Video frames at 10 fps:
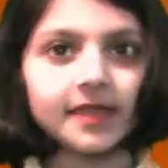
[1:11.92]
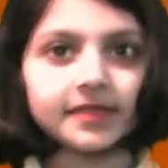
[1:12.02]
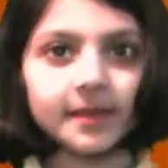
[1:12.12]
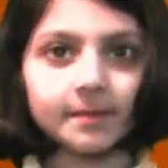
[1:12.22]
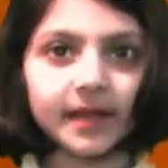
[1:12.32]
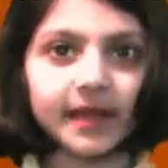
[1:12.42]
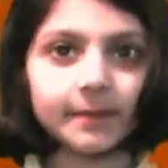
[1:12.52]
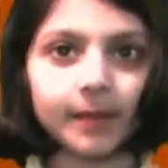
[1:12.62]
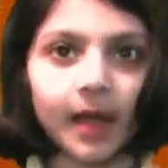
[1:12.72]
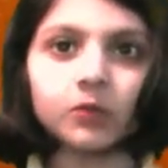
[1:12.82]
The Big
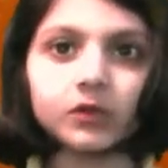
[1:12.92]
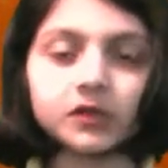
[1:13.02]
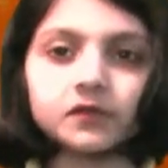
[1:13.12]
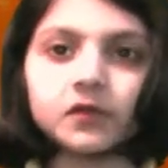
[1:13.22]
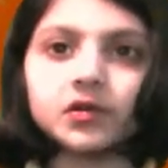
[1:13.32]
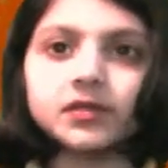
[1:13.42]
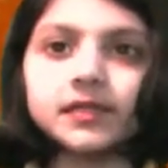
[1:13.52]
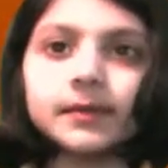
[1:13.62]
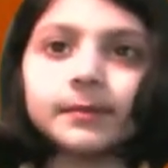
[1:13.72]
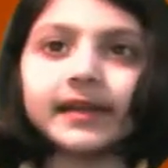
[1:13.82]
Bang was
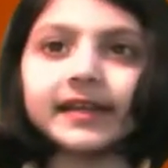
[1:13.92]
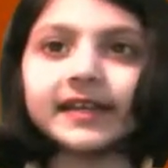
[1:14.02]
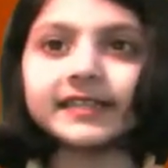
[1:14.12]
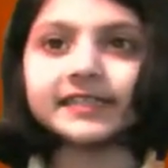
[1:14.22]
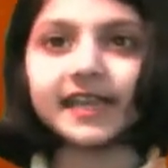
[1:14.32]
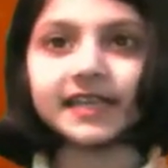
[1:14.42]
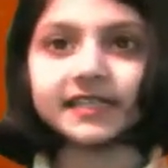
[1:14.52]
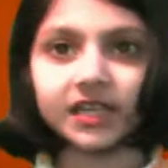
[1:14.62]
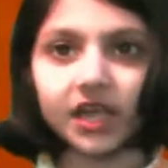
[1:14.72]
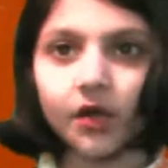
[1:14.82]
14 billion years
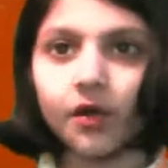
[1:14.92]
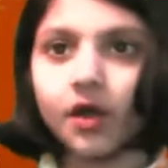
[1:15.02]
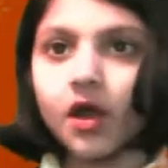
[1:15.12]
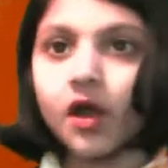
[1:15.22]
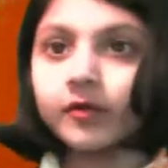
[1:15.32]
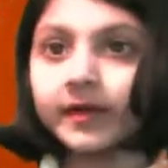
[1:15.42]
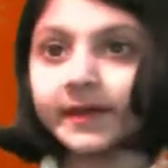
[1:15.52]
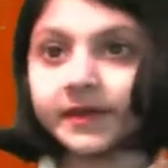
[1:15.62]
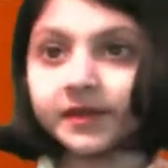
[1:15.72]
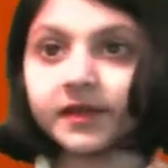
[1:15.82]
ago when
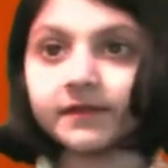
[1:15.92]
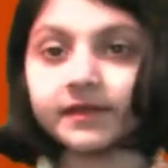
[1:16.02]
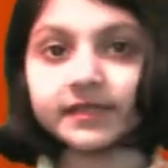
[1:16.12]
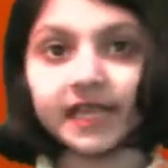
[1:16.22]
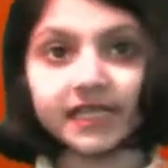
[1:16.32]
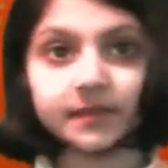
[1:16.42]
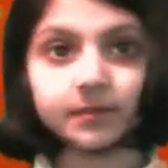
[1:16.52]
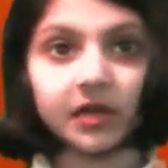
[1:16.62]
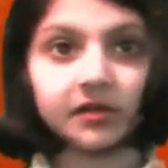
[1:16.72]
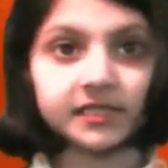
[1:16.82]
the universe
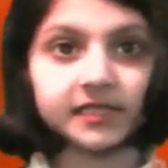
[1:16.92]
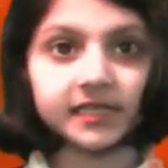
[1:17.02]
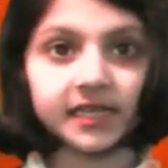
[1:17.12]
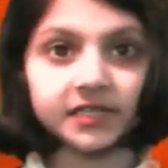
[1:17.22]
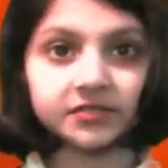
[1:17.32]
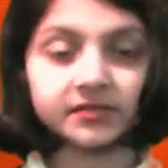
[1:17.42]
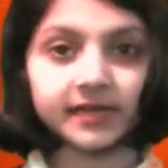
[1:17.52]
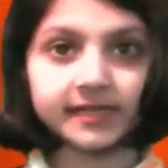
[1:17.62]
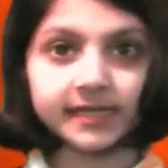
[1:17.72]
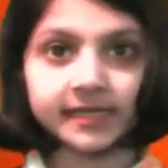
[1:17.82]
exploded into
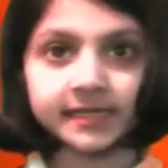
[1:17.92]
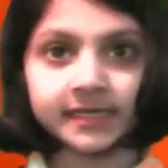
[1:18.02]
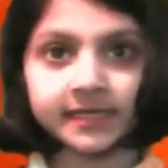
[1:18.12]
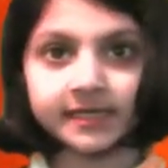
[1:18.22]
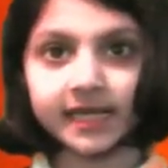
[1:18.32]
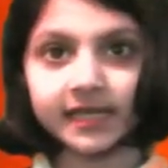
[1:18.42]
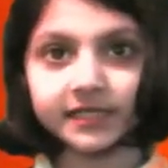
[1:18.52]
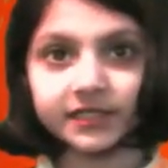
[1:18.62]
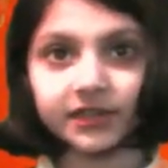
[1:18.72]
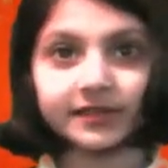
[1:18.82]
existence and
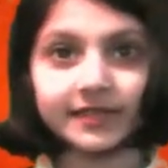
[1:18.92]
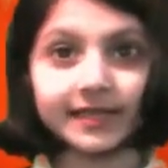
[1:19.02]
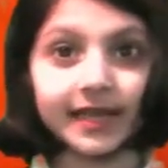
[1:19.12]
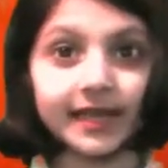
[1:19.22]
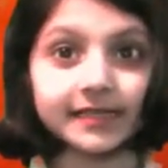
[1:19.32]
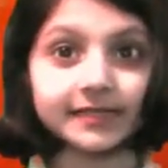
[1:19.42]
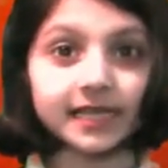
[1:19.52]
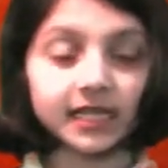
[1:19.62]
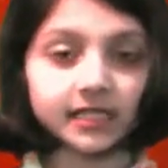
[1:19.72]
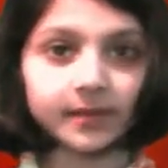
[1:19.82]
started its
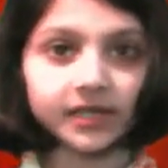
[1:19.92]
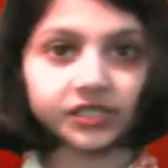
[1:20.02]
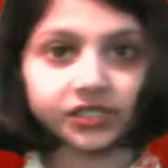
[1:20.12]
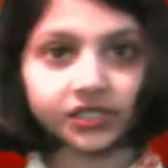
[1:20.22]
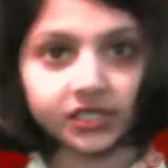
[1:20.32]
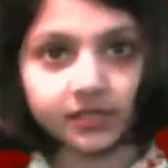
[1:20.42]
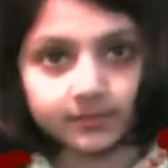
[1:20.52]
expansion.